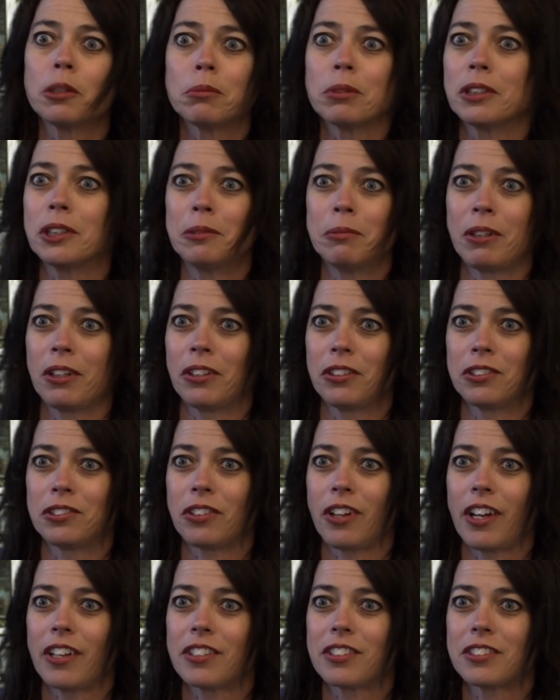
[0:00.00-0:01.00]
number, email
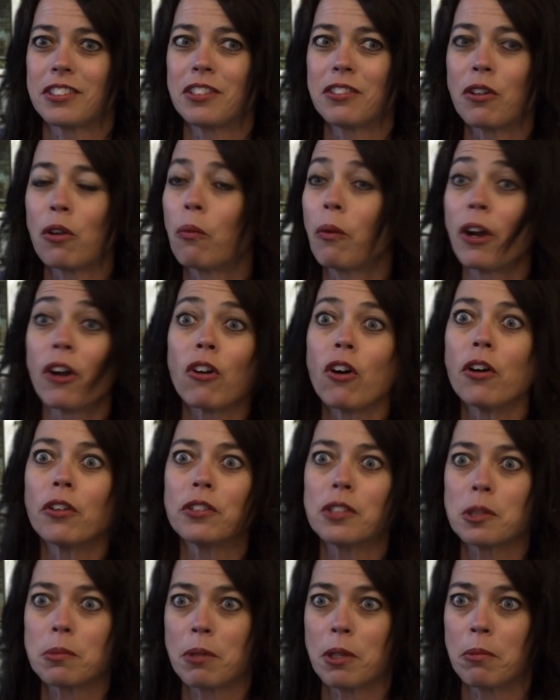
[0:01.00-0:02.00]
address to know where all
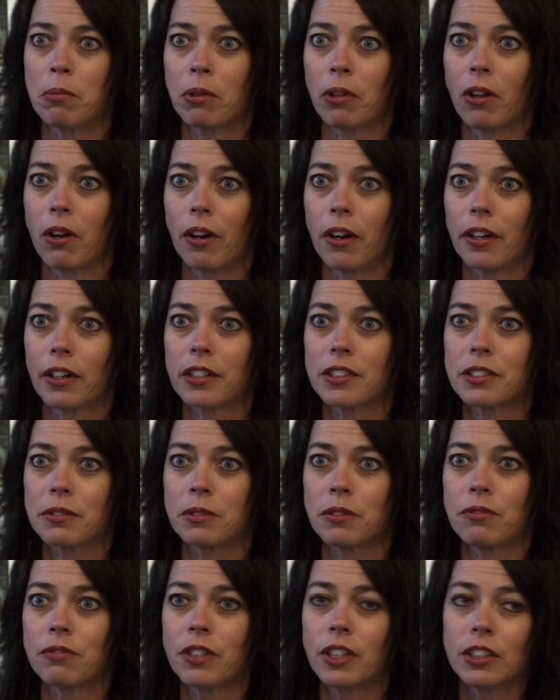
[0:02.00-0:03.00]
these people are, because
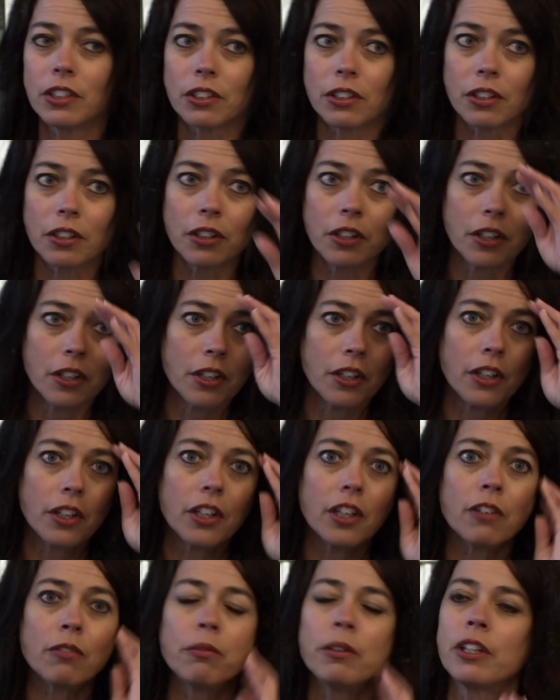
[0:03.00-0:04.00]
we figure
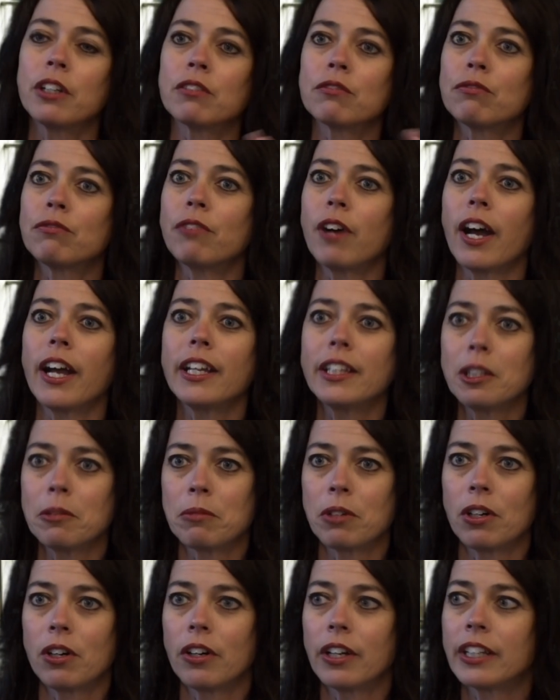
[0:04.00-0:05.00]
if we can find
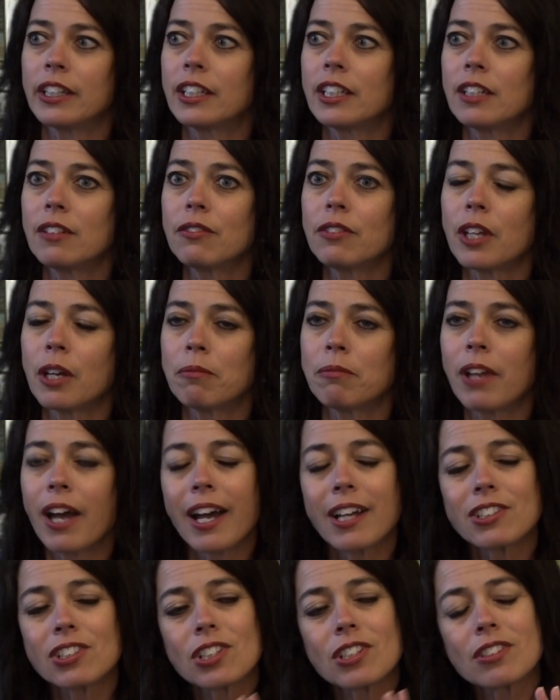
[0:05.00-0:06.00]
them all and give them
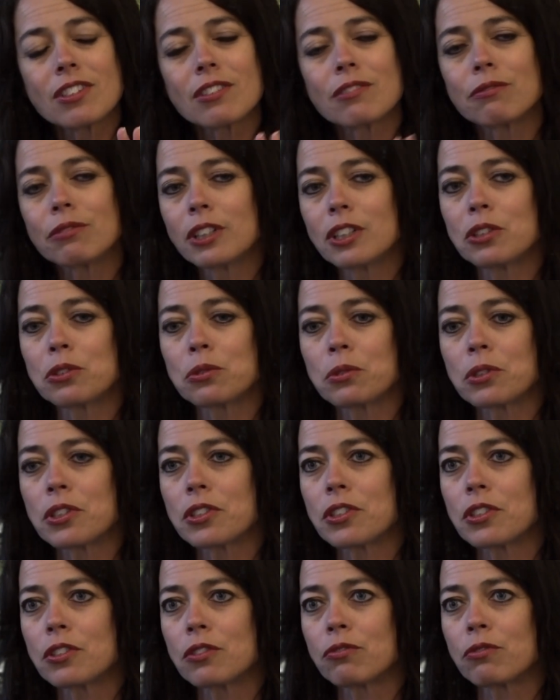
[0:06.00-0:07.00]
not just the
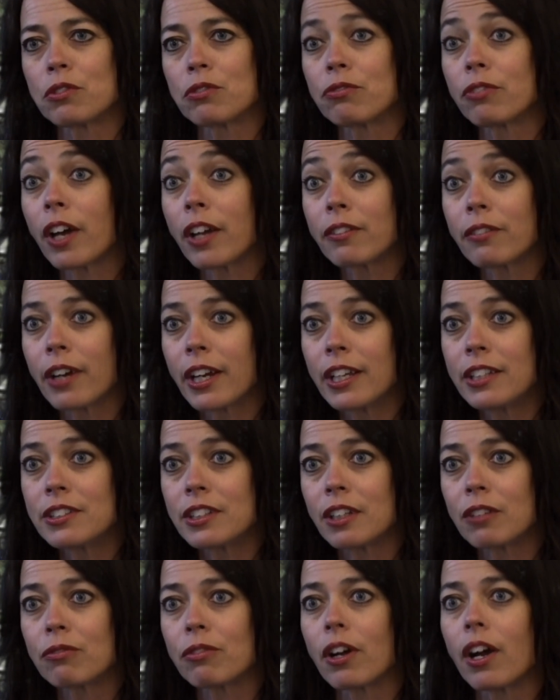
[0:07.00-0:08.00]
resources for
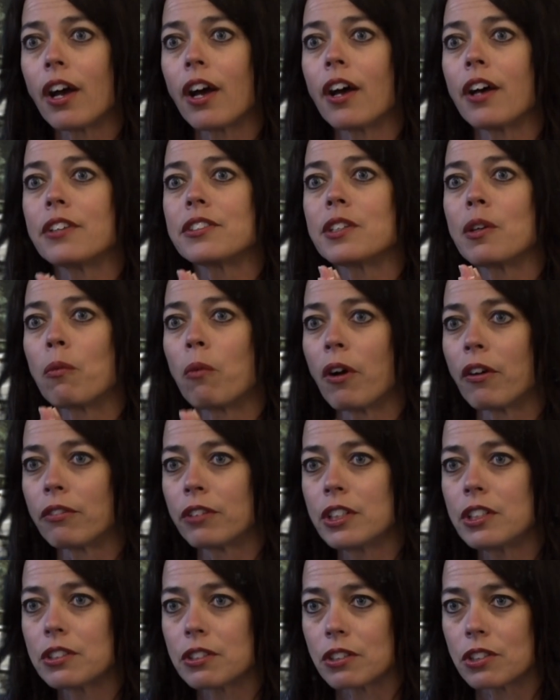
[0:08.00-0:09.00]
fundraising for us and what
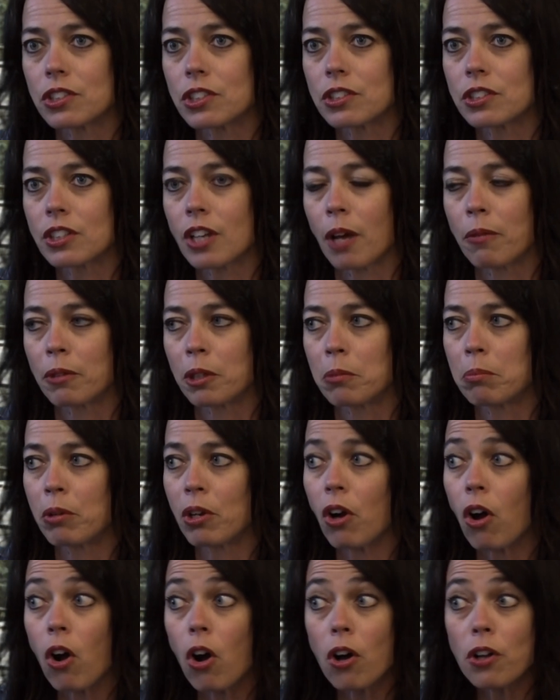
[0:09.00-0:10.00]
research is coming,
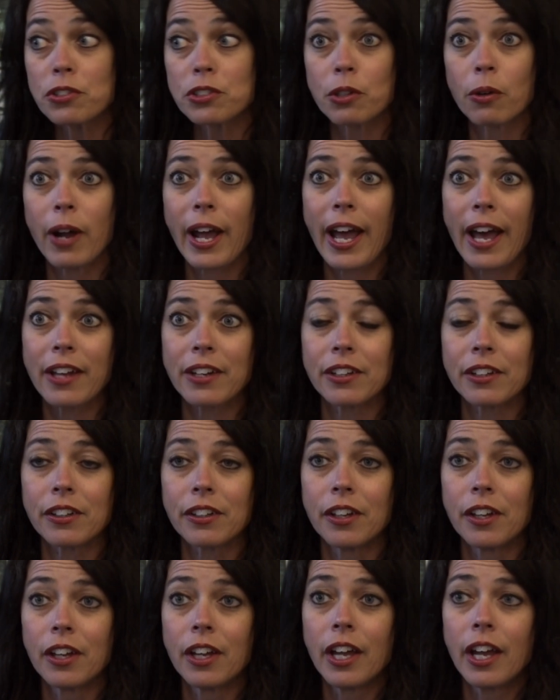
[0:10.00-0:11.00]
but also how
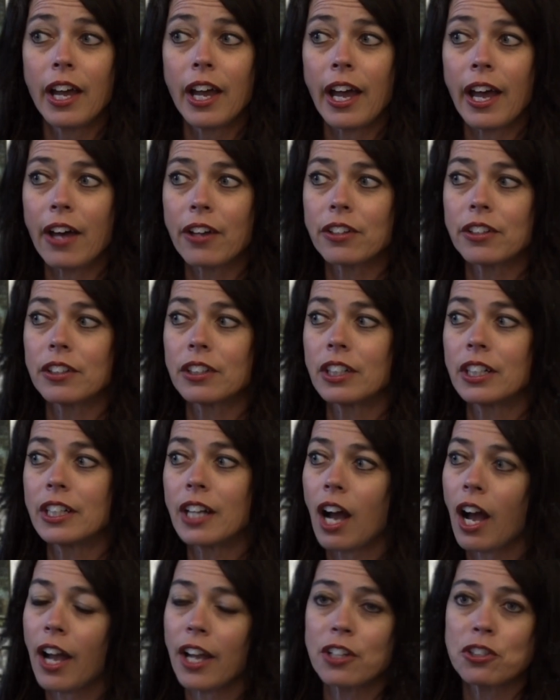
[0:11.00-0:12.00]
to how to
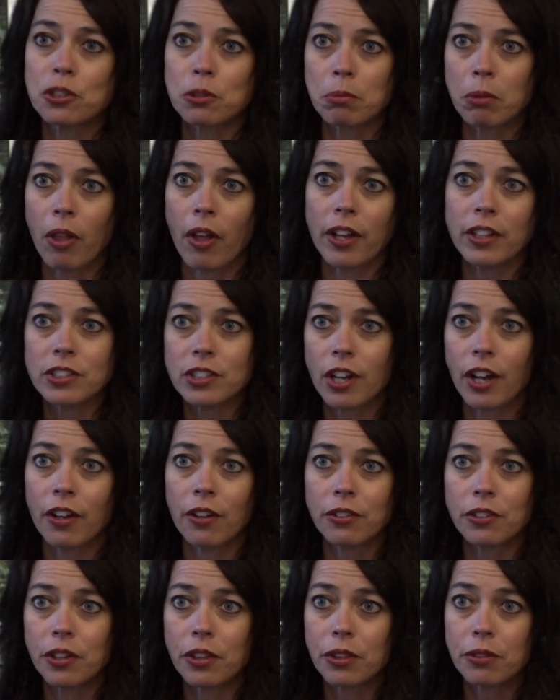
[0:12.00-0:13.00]
guide your blind
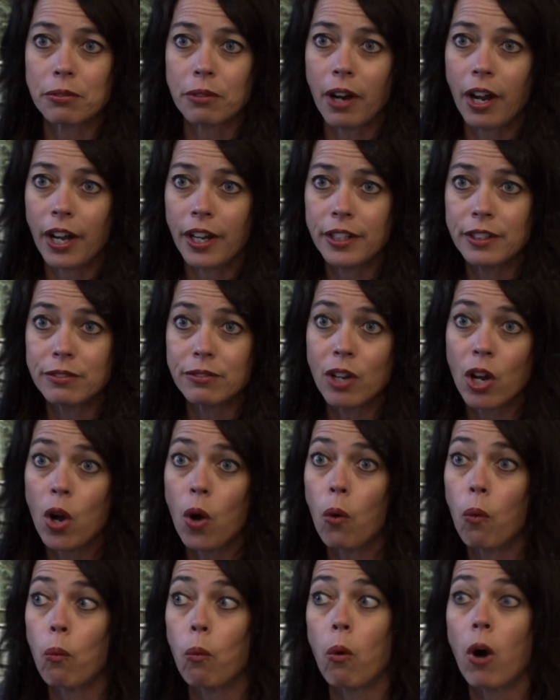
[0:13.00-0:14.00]
child to thrive
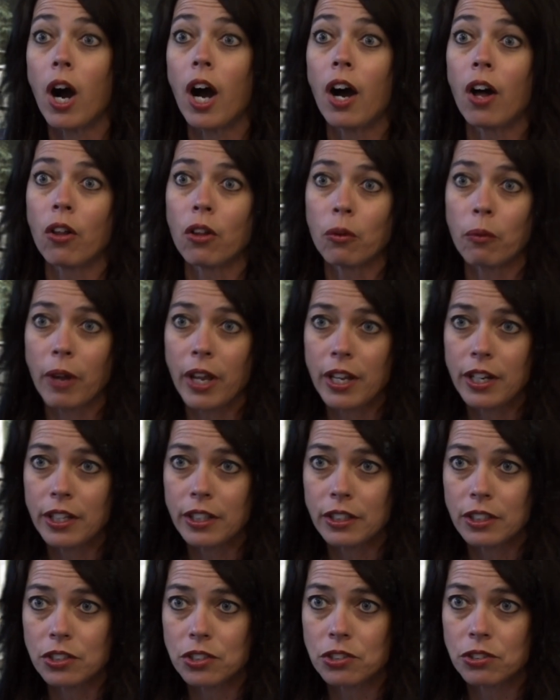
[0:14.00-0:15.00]
while
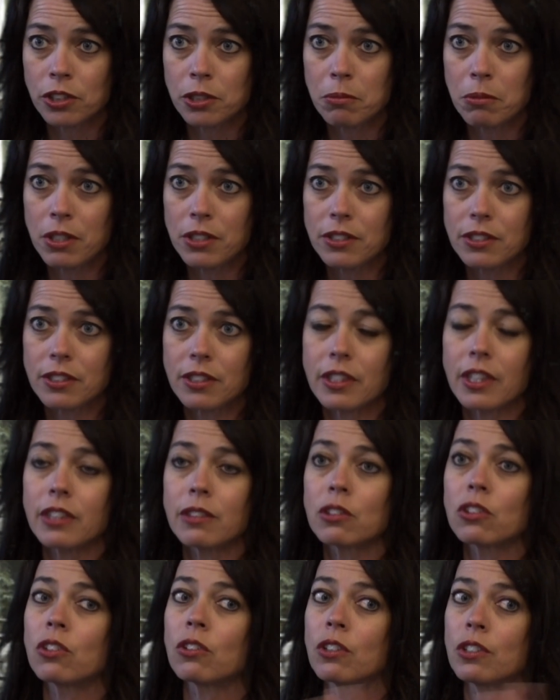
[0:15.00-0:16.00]
awaiting these treatments
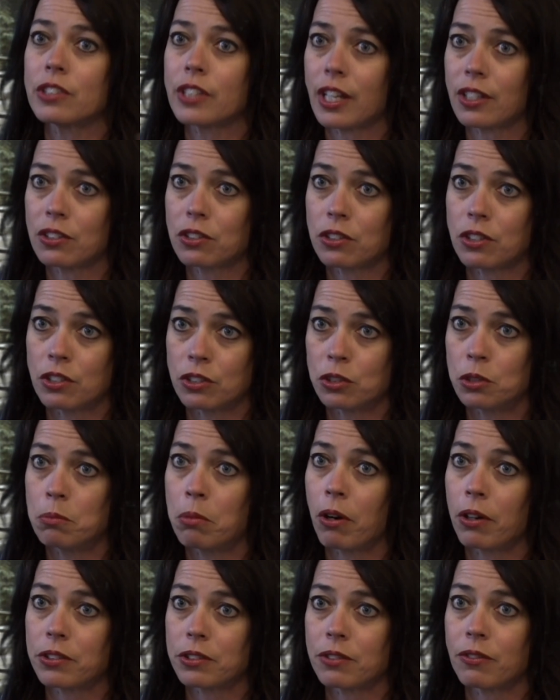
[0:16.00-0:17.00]
because that's the two
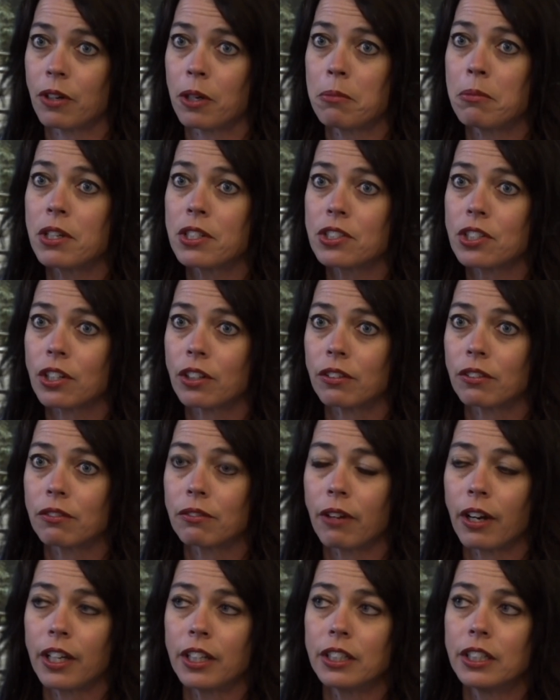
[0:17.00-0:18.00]
parts of our mission,
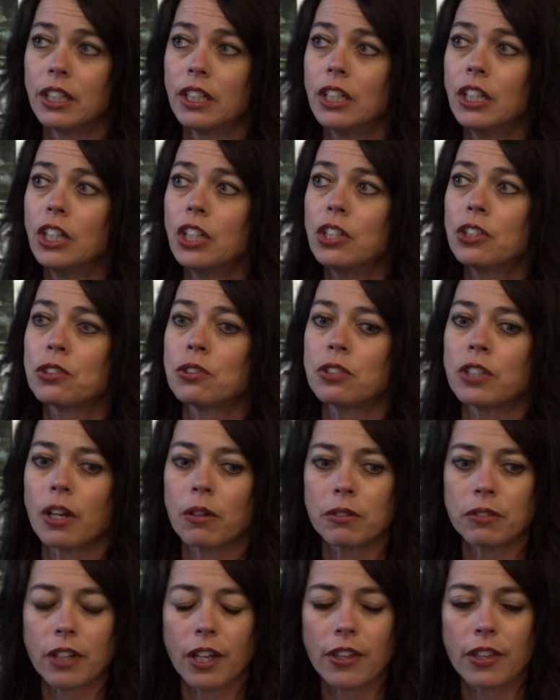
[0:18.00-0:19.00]
right? So
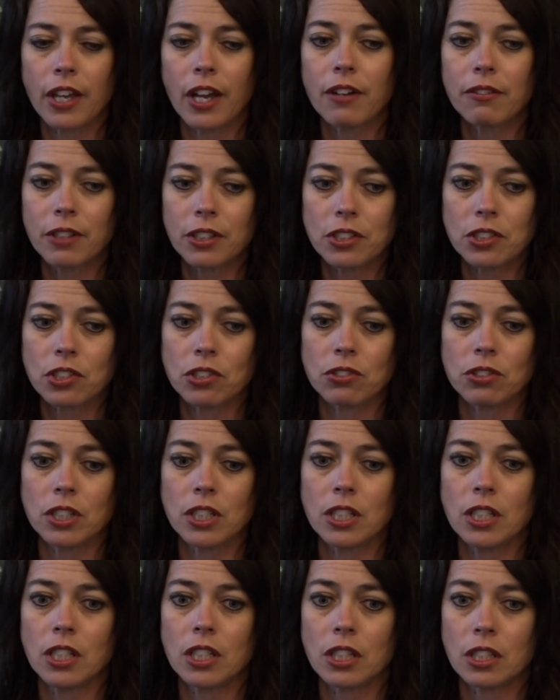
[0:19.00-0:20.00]
now we've got that
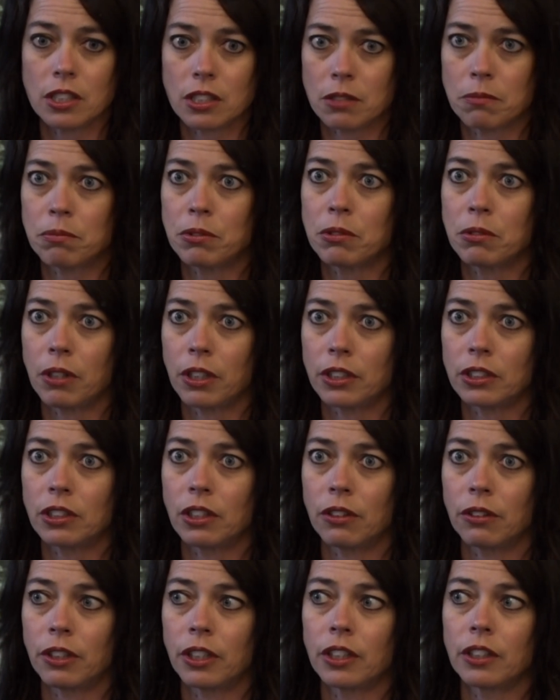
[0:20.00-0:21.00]
registry, the simple one
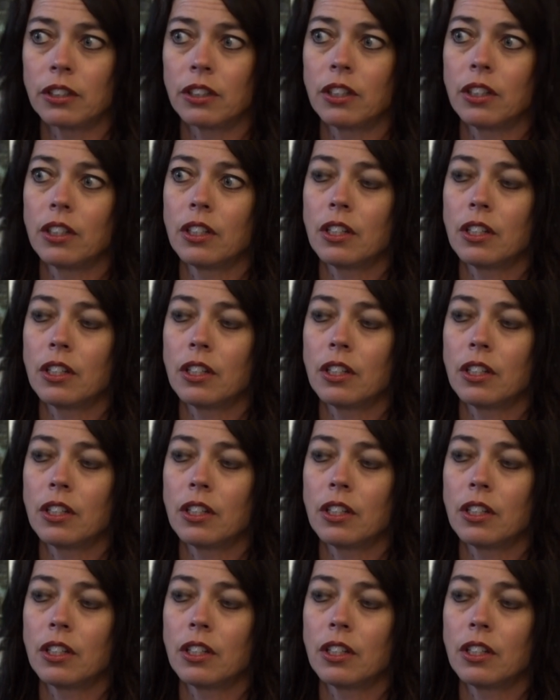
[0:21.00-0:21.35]
going.